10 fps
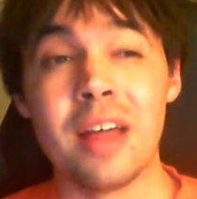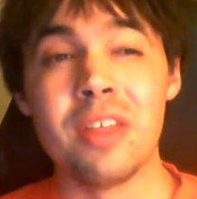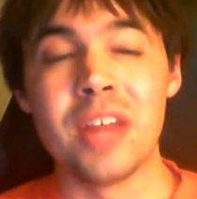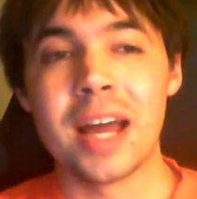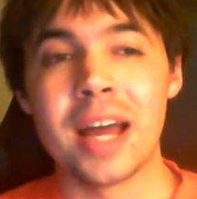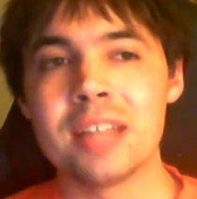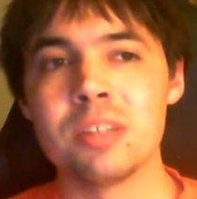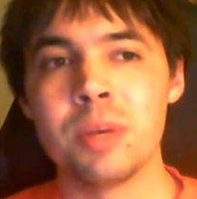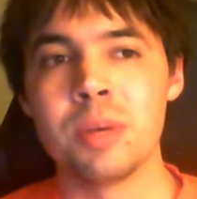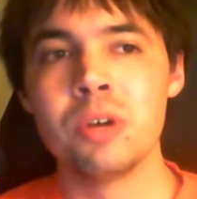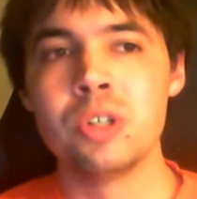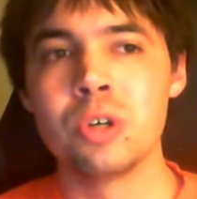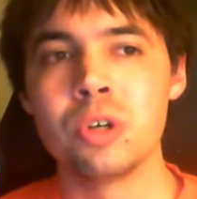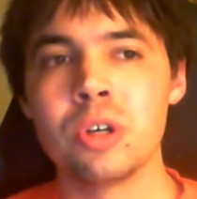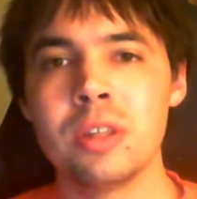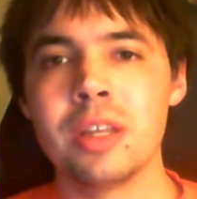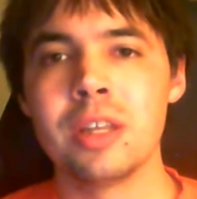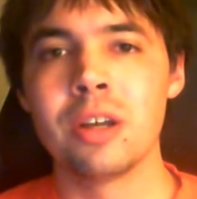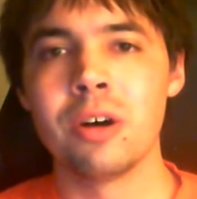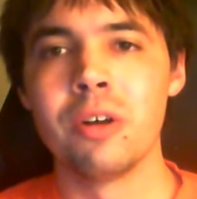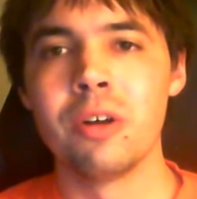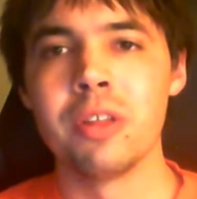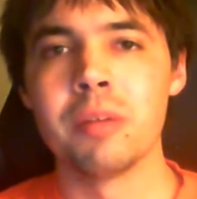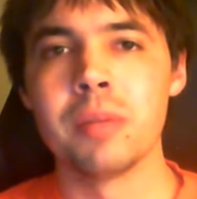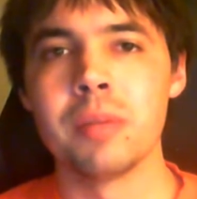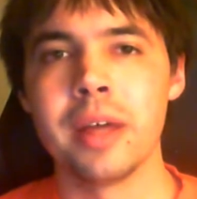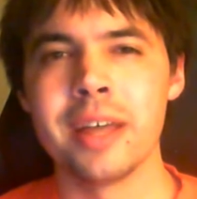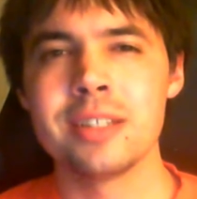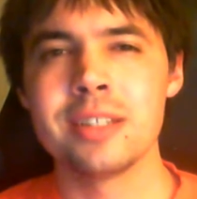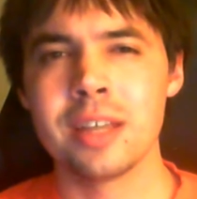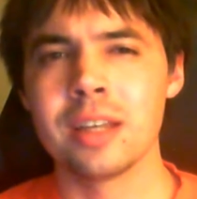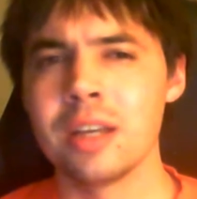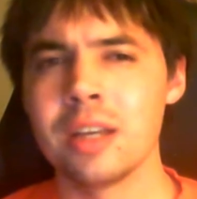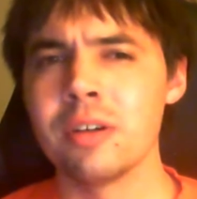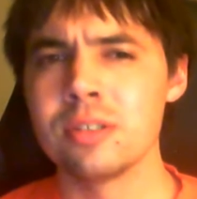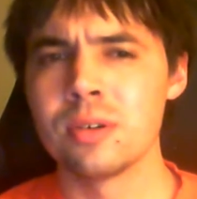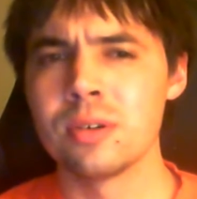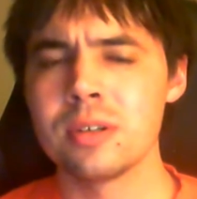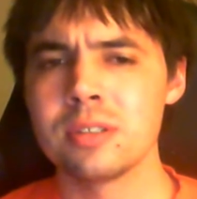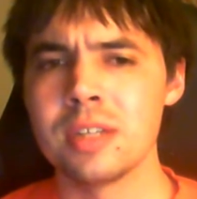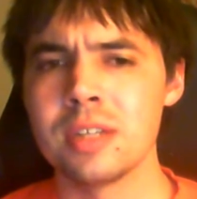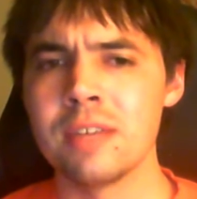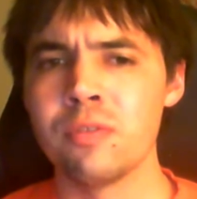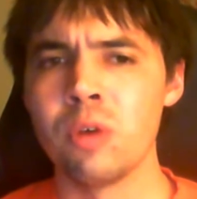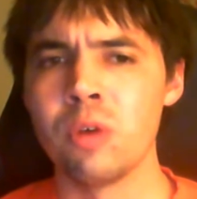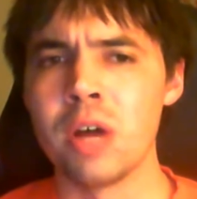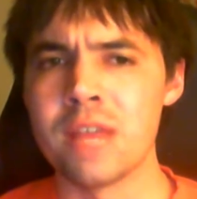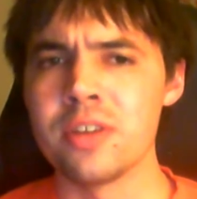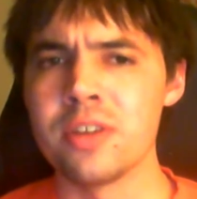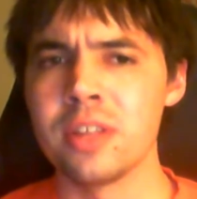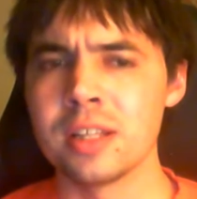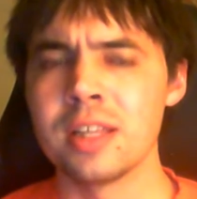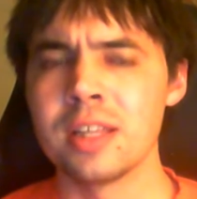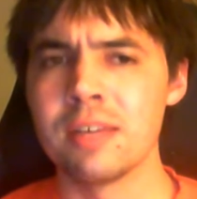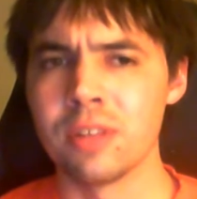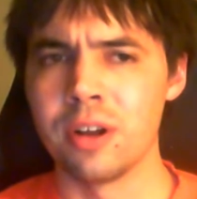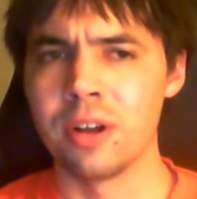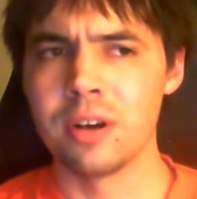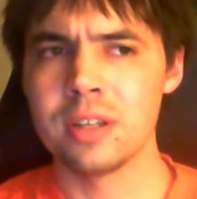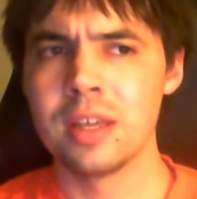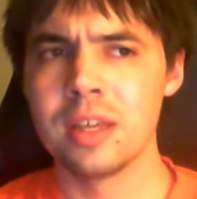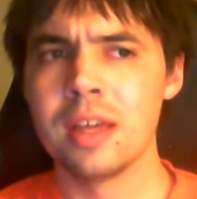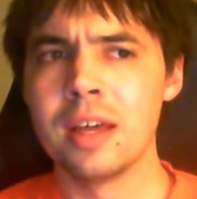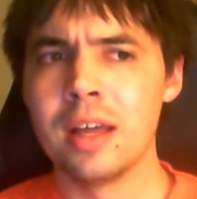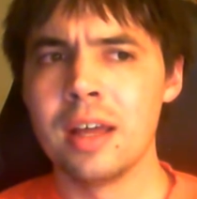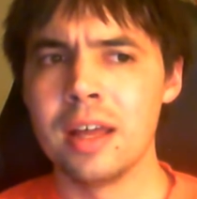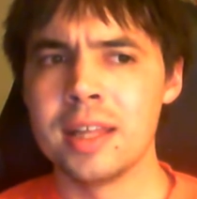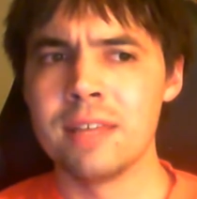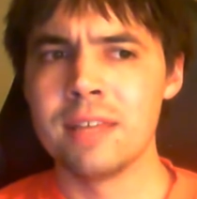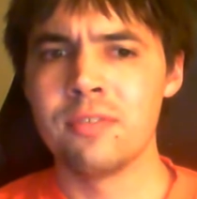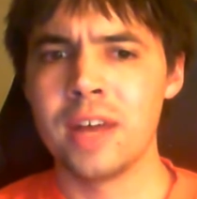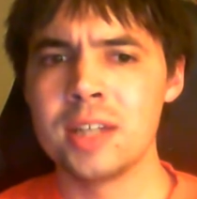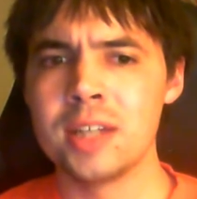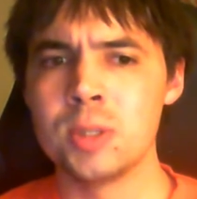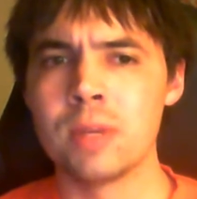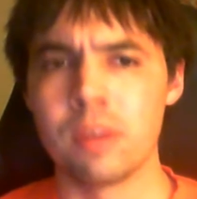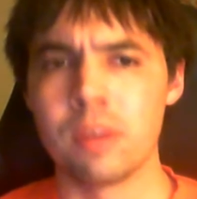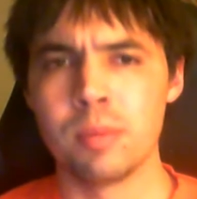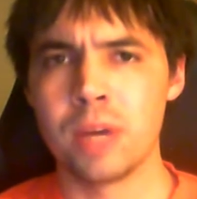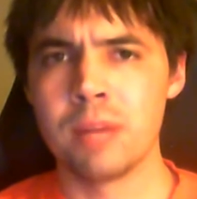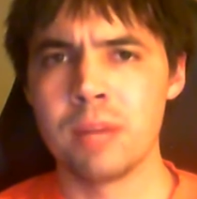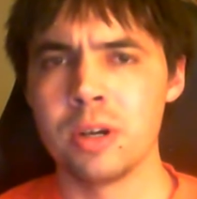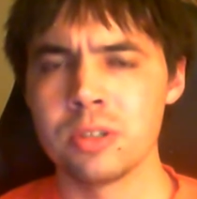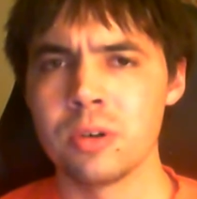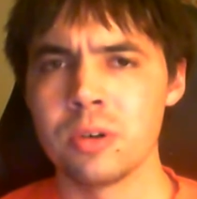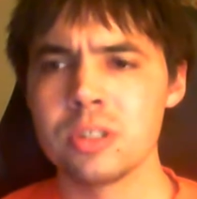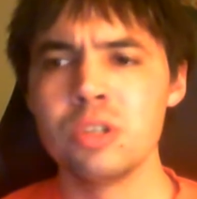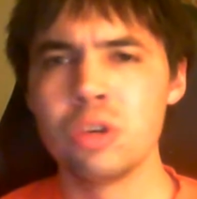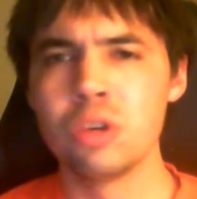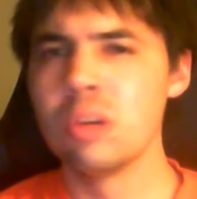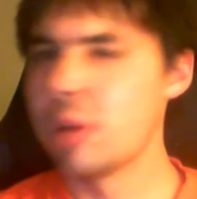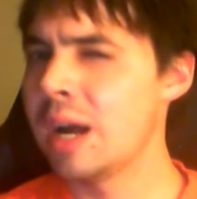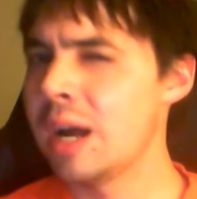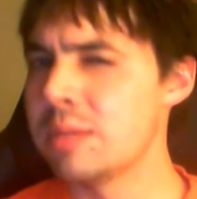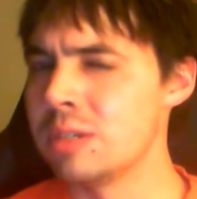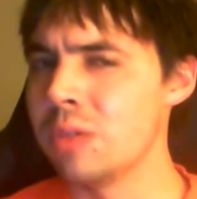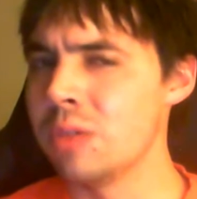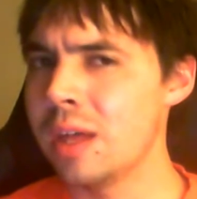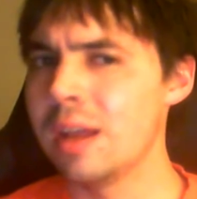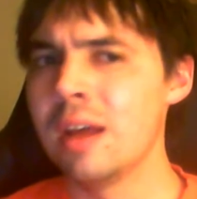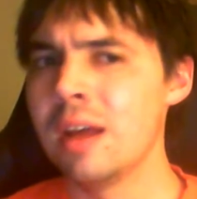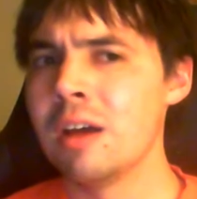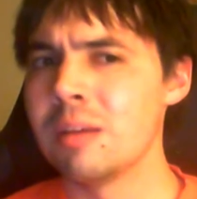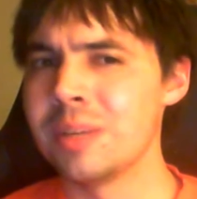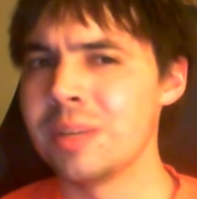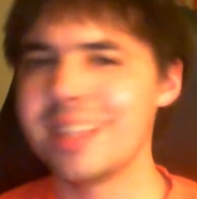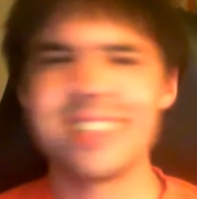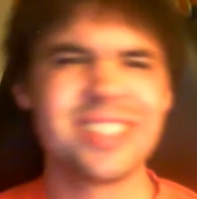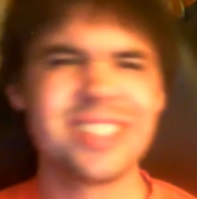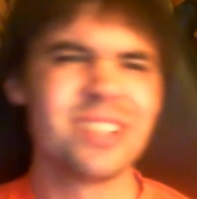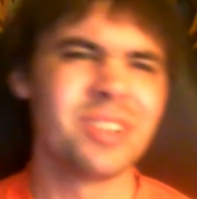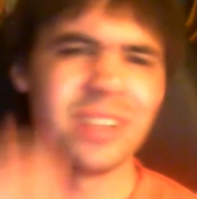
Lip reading: I suppose you could then call them a secondary source if everything that they've learned and they've fine-tuned it from a primary source. You could perhaps do that, but that's stretching